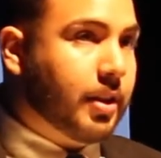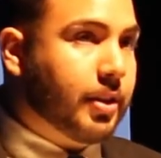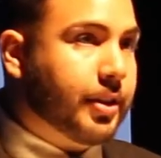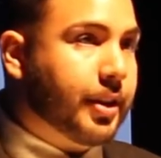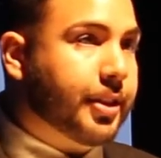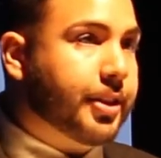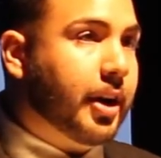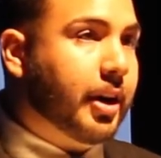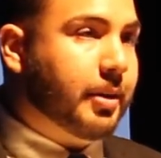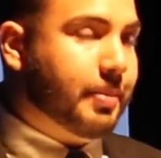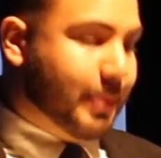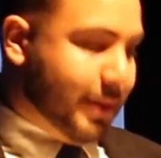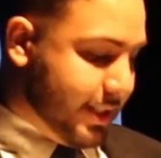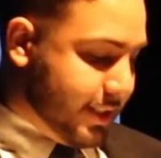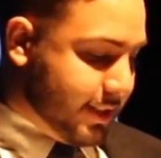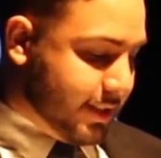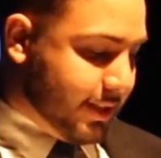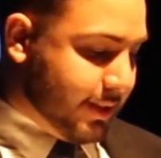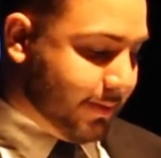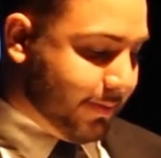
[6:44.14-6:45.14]
The third
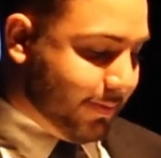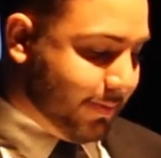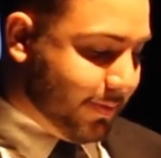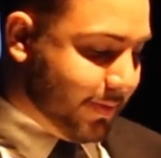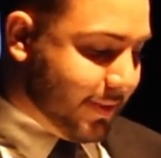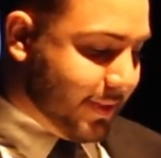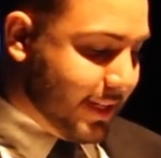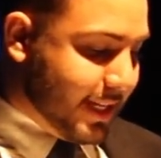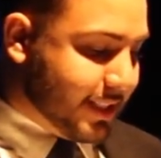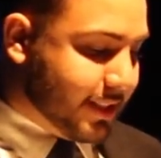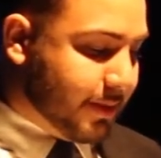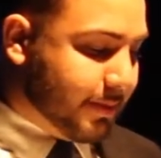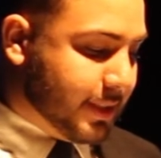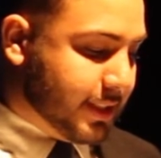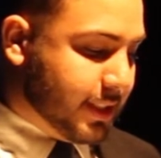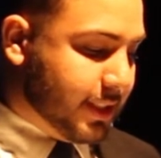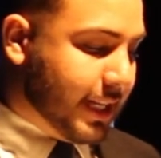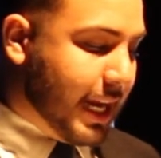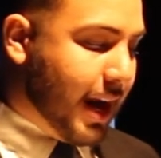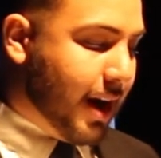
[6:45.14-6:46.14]
person is to
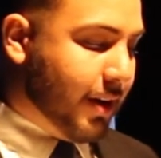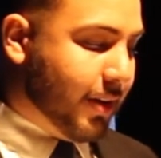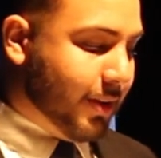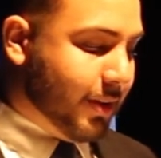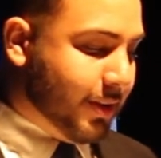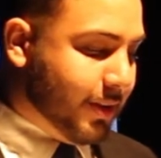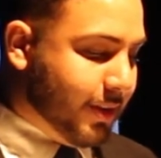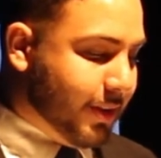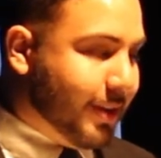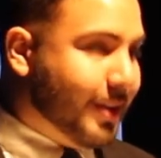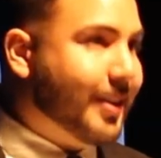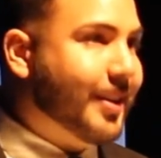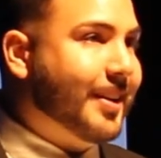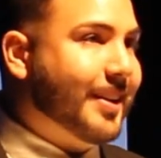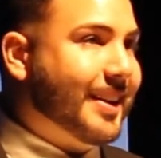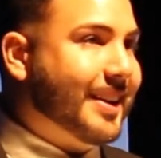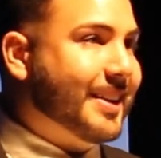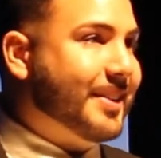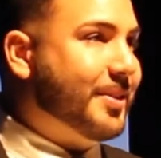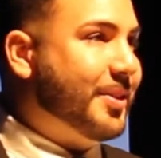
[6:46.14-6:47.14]
Mr. Darrow.
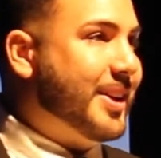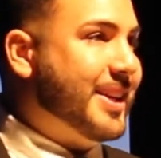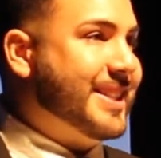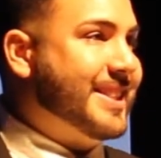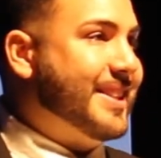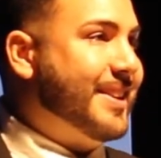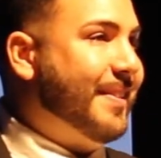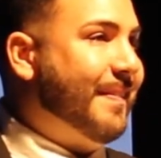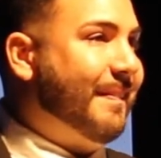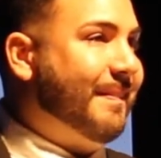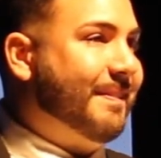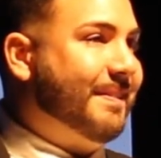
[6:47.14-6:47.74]
Where is he?